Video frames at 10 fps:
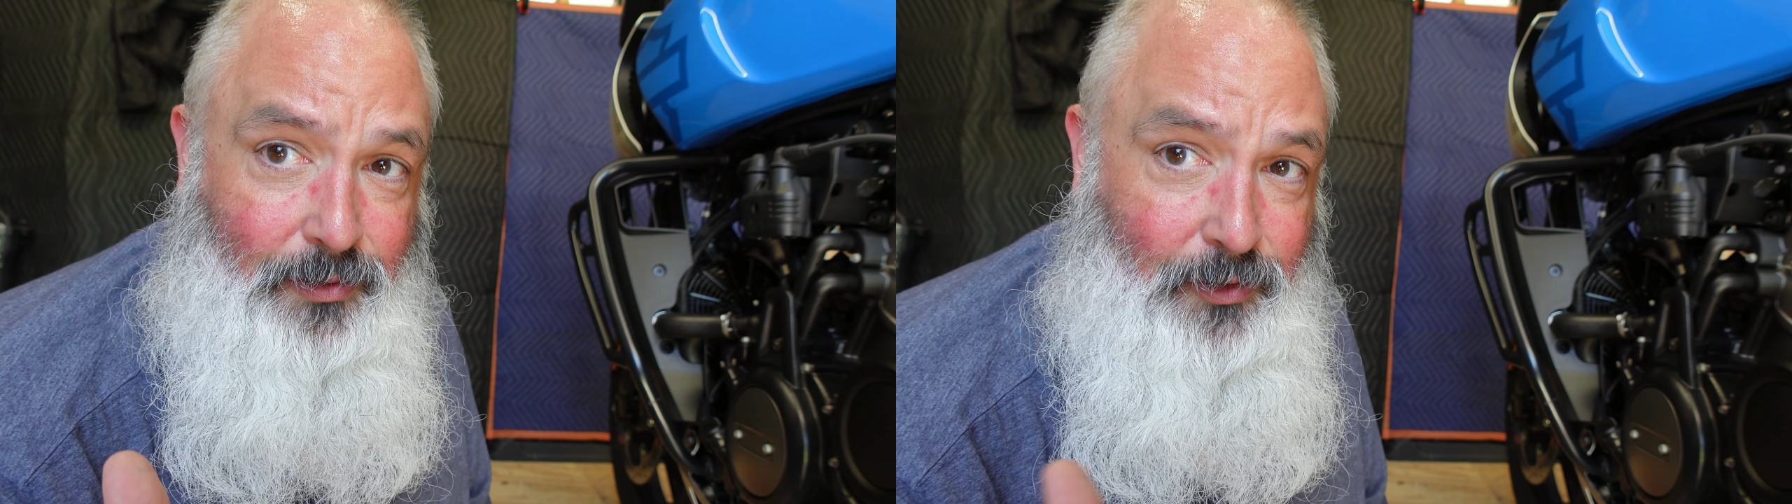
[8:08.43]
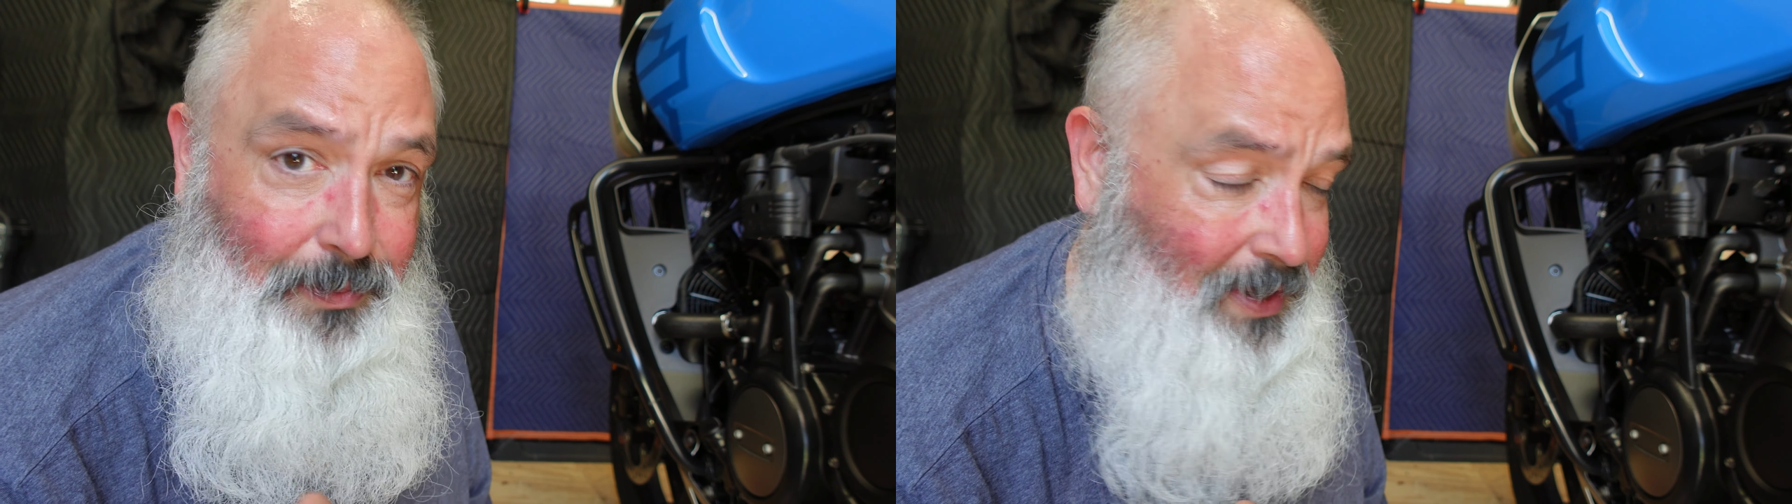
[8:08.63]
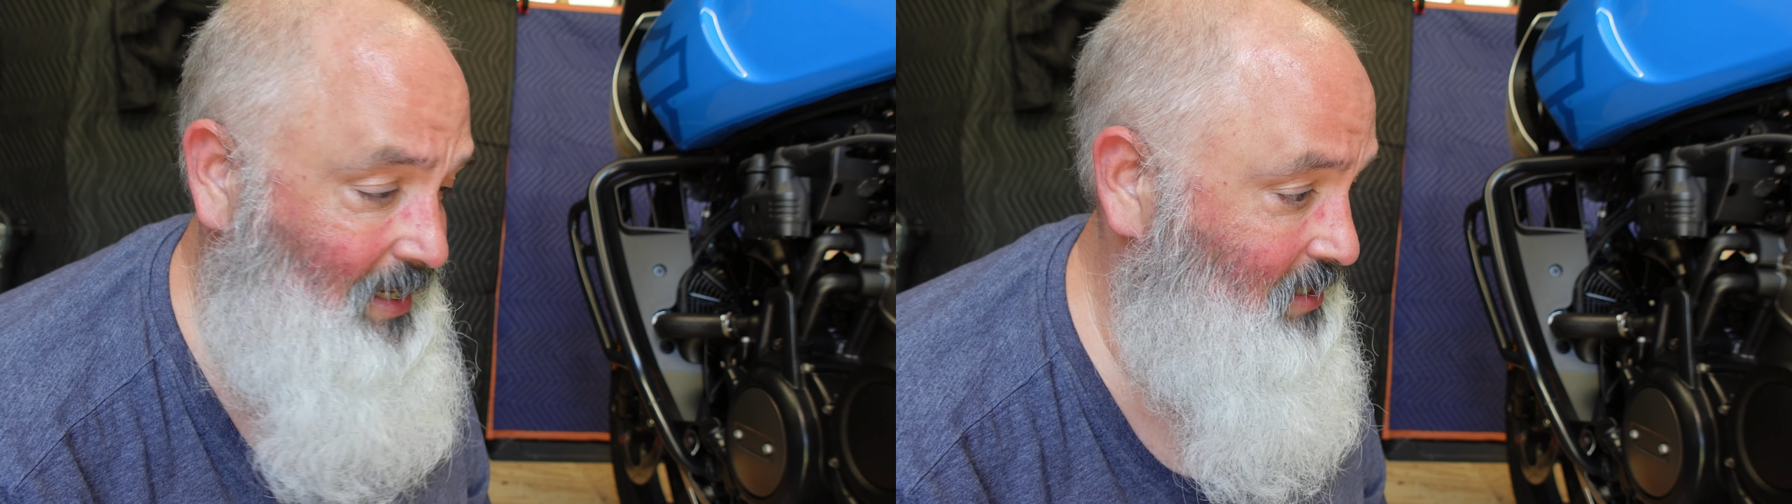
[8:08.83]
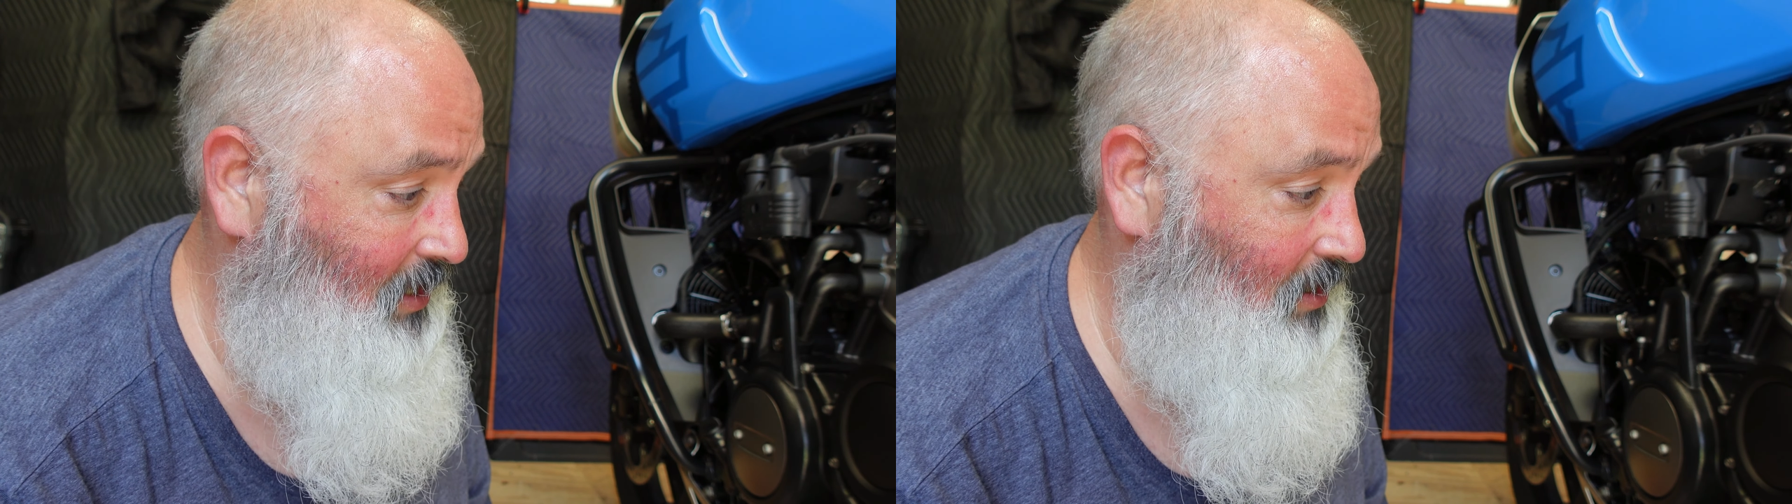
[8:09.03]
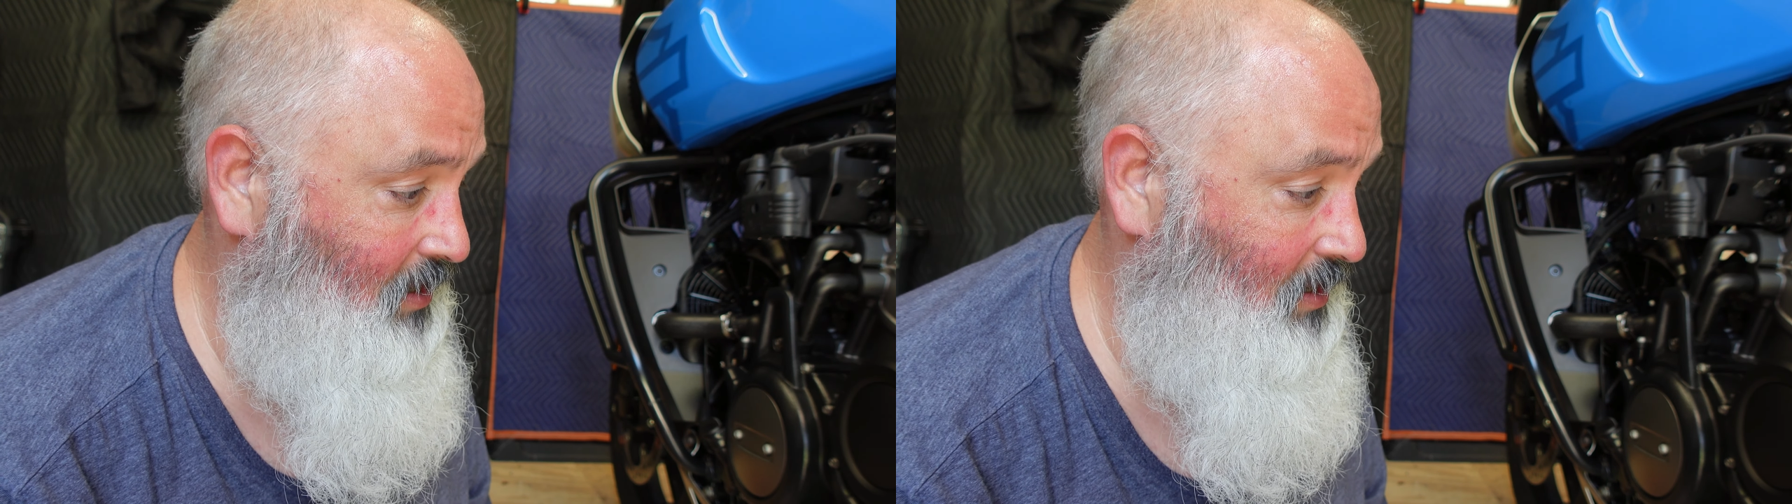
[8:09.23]
foot pegs
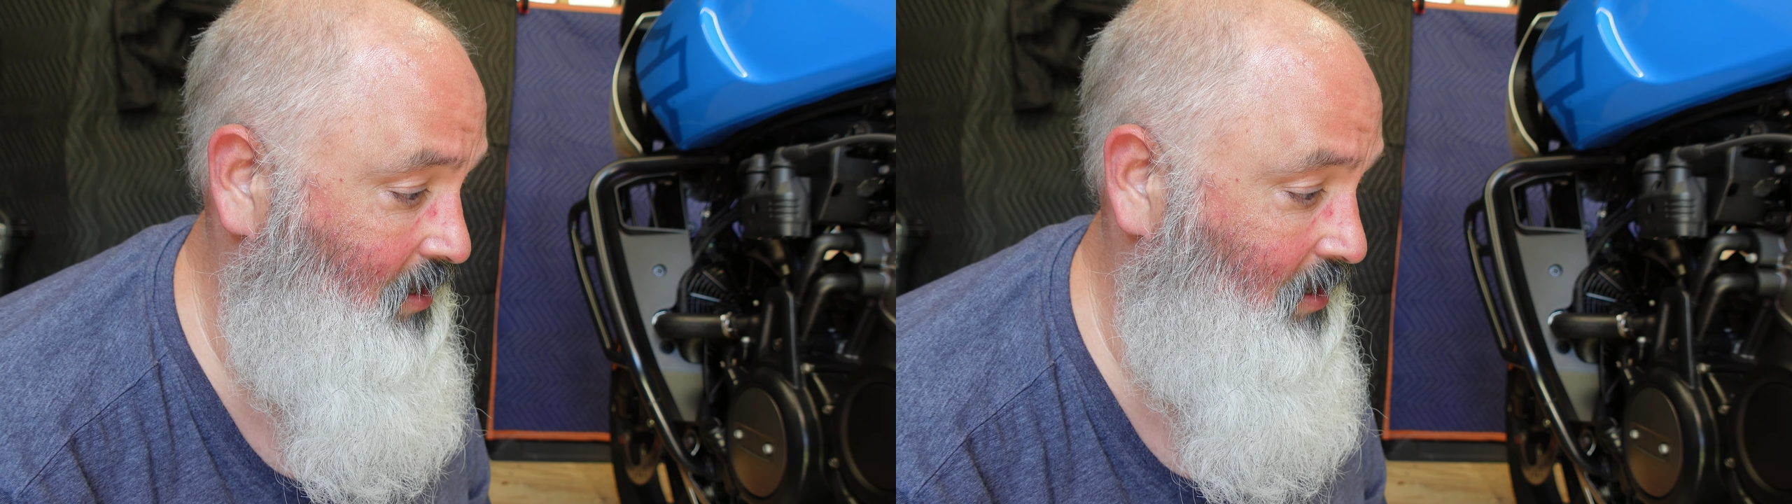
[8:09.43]
here.